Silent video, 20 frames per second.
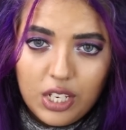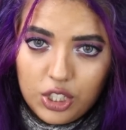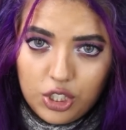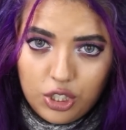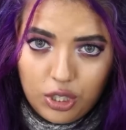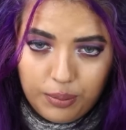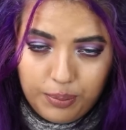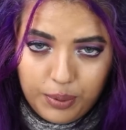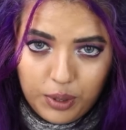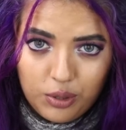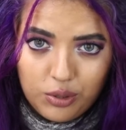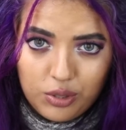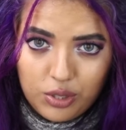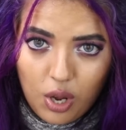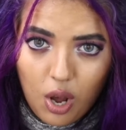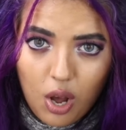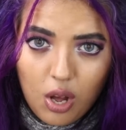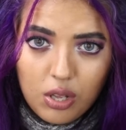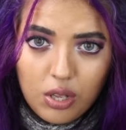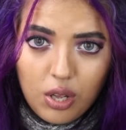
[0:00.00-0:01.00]
she
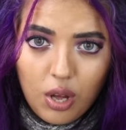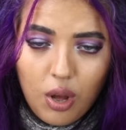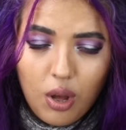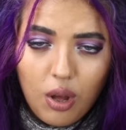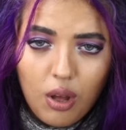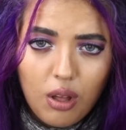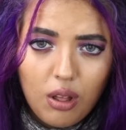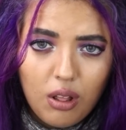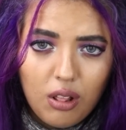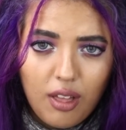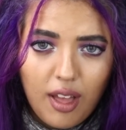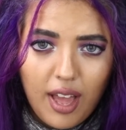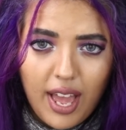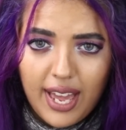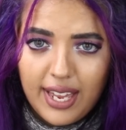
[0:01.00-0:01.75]
abused alcohol,